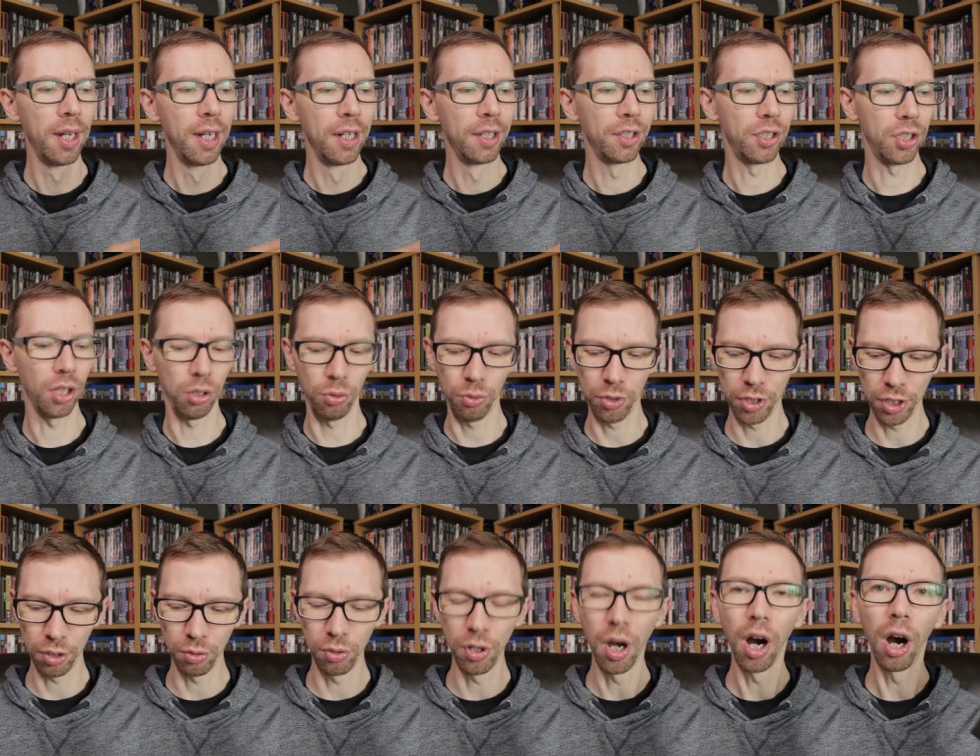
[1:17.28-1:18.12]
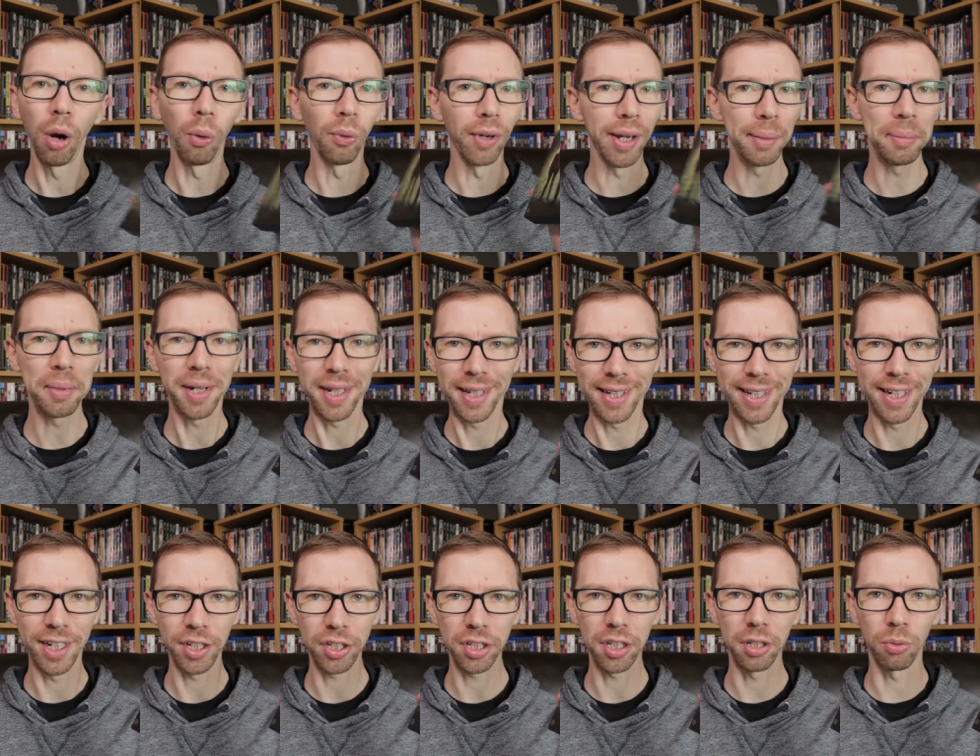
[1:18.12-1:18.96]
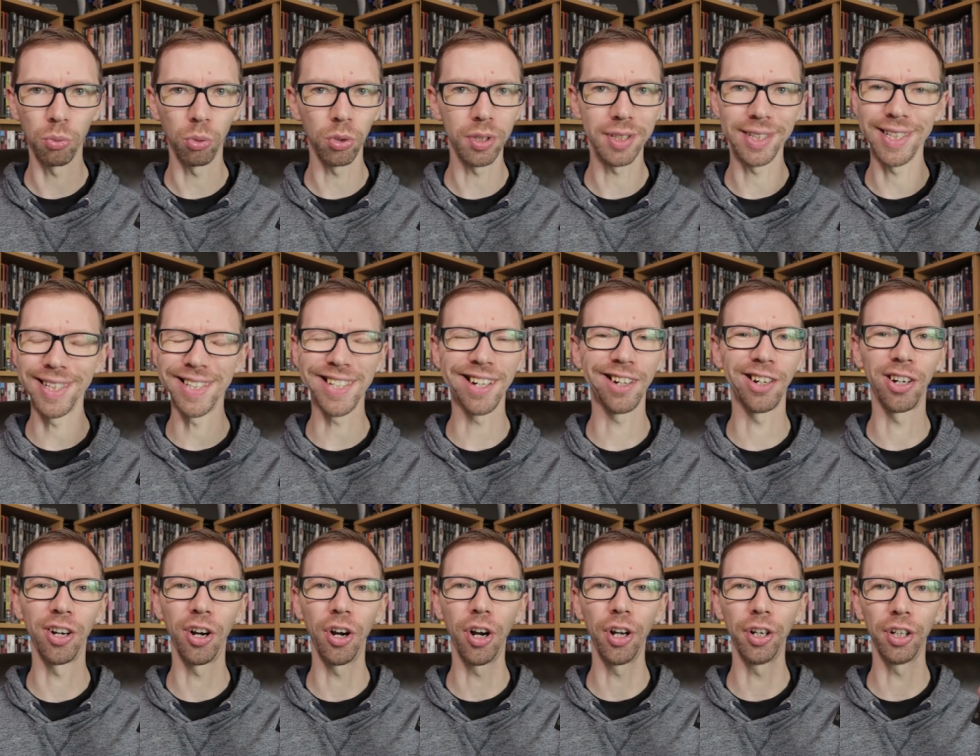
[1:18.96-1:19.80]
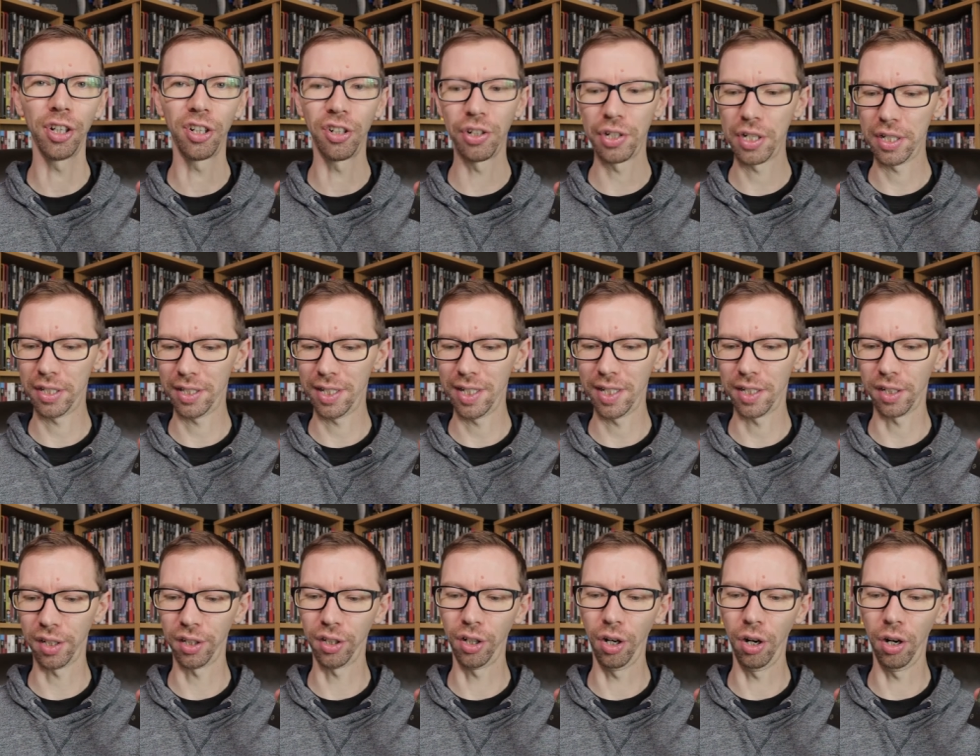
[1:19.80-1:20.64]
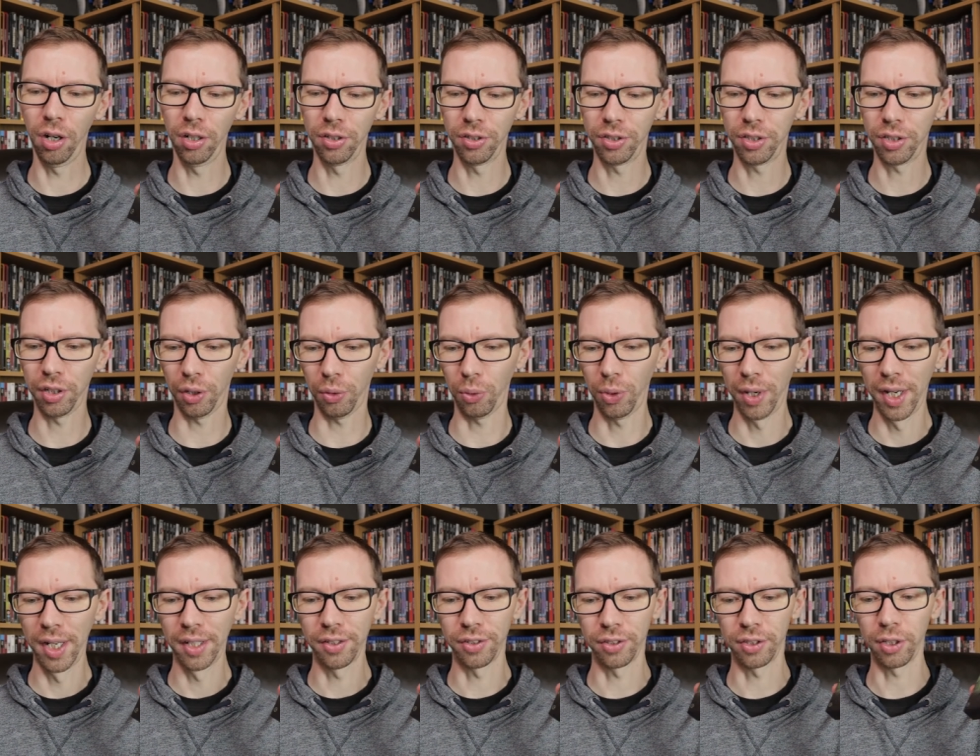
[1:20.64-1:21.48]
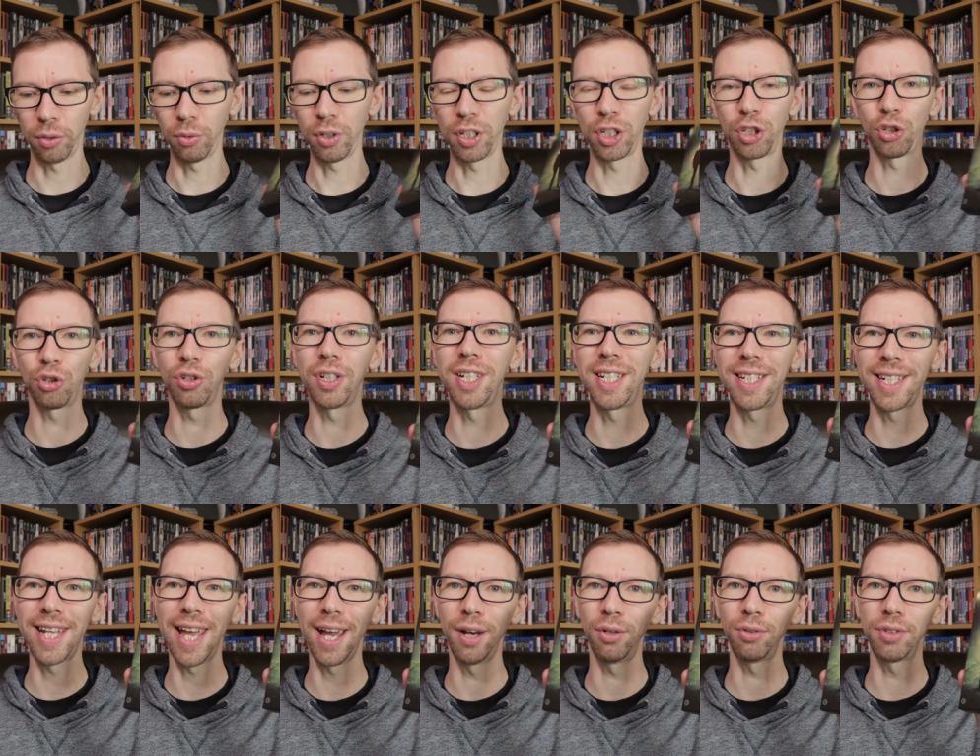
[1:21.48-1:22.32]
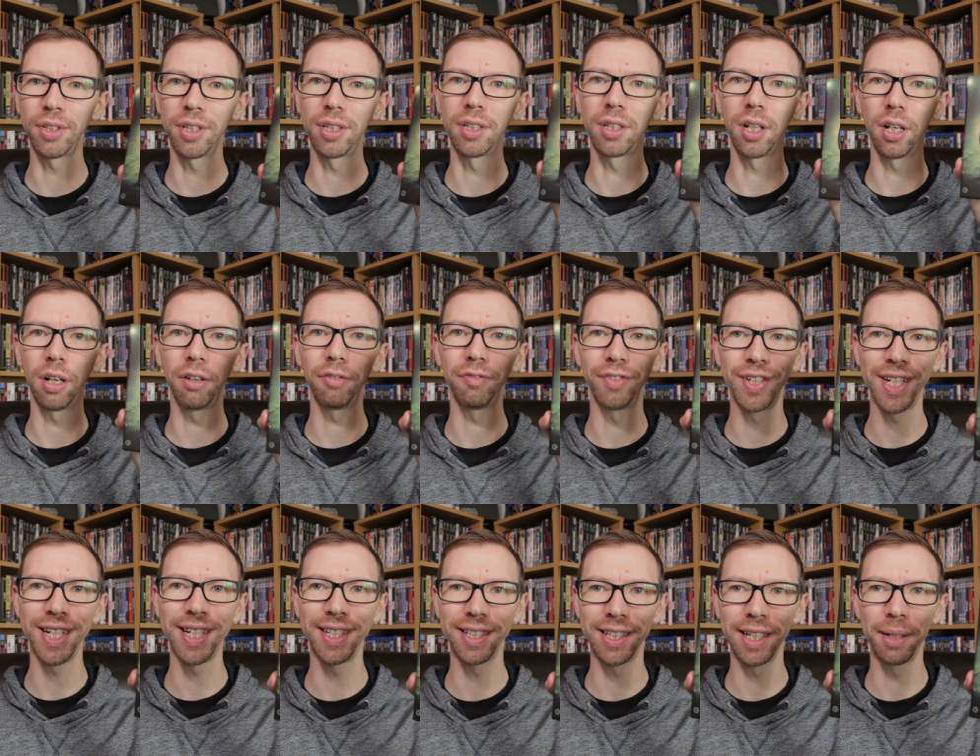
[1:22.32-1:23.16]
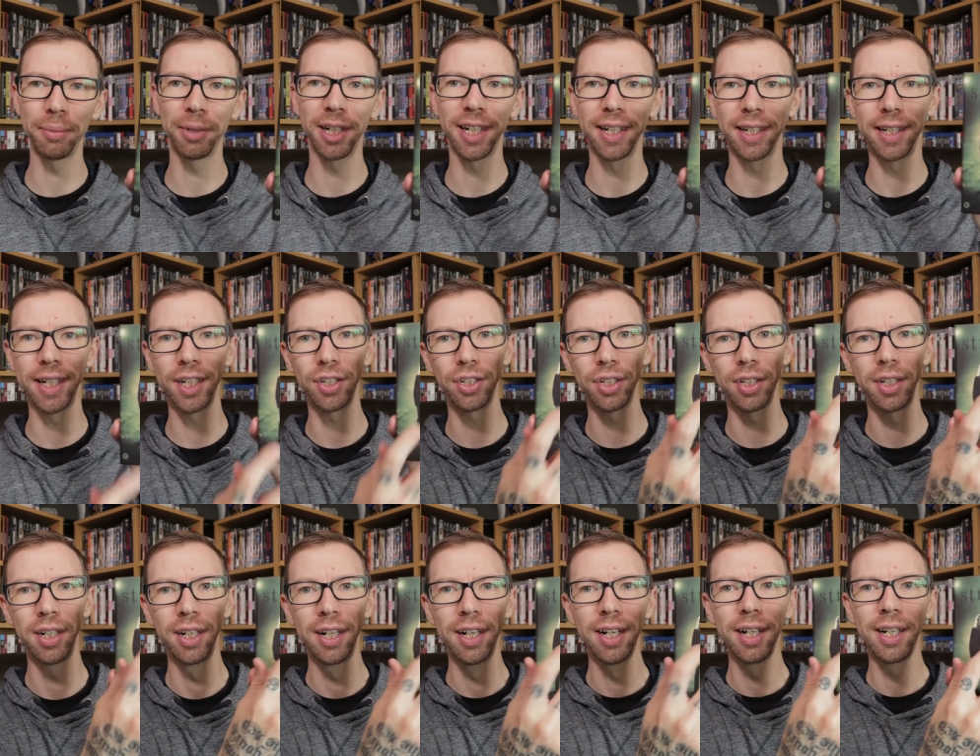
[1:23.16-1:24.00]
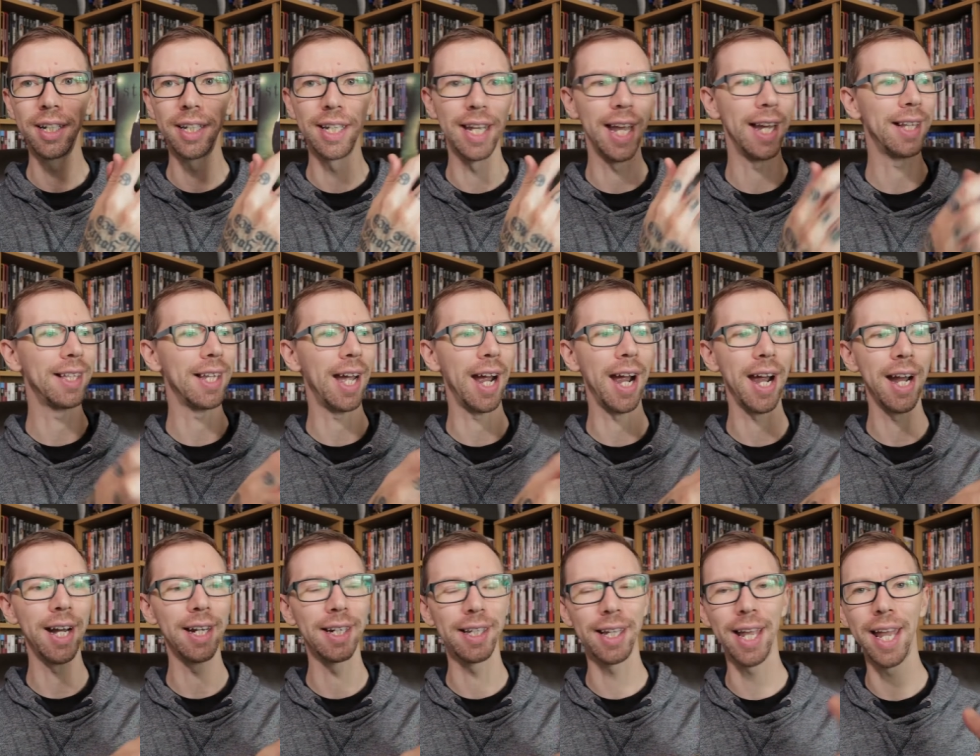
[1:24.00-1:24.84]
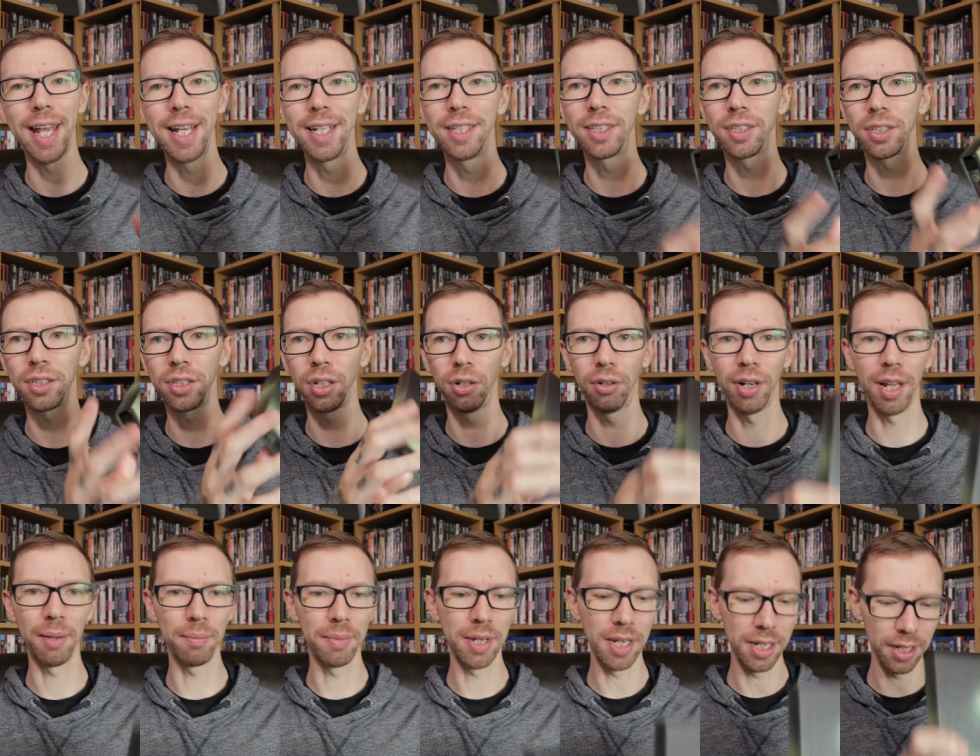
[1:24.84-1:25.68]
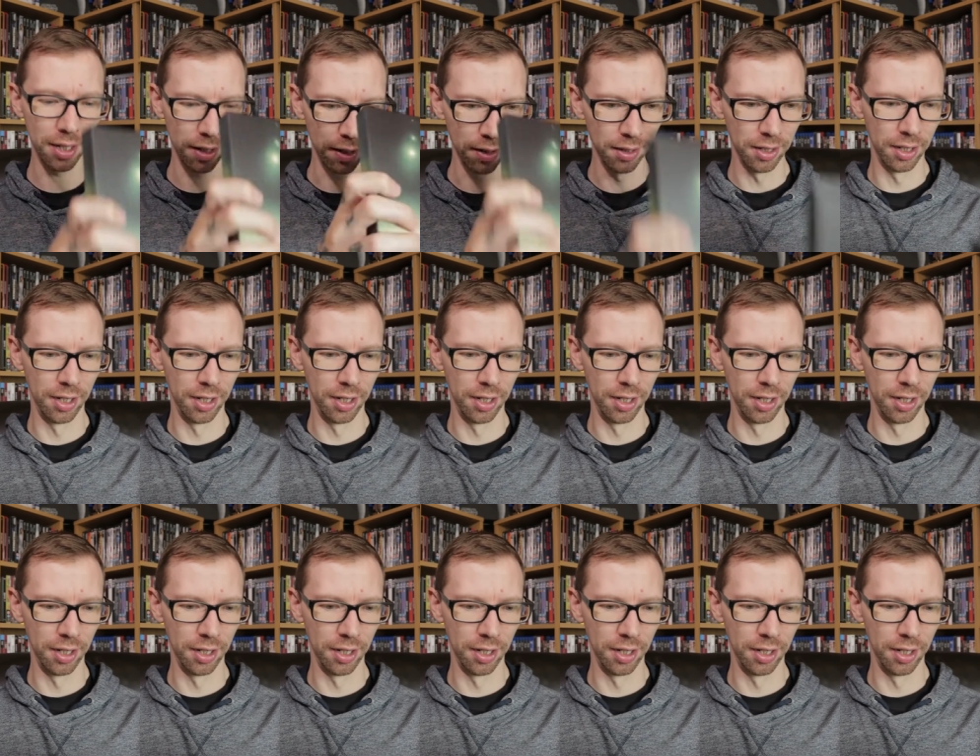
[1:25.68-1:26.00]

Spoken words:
so you know, limited edition, once these are gone, guys, these are gone. So there's only 3,000 of these limited edition. You get the hard case, so let me